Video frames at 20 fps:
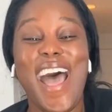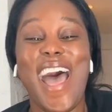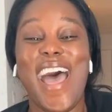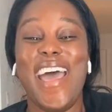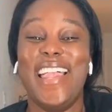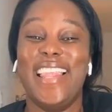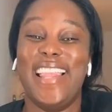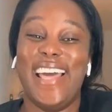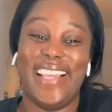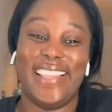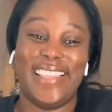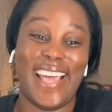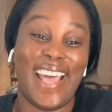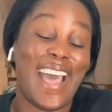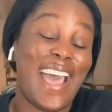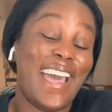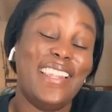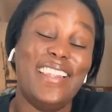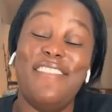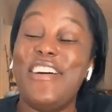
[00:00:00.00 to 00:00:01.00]
I like
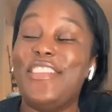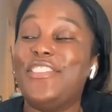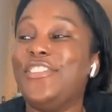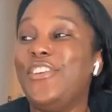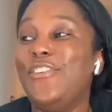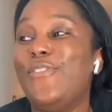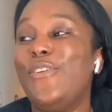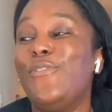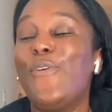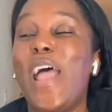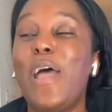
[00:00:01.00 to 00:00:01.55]
that. I love that's a new one.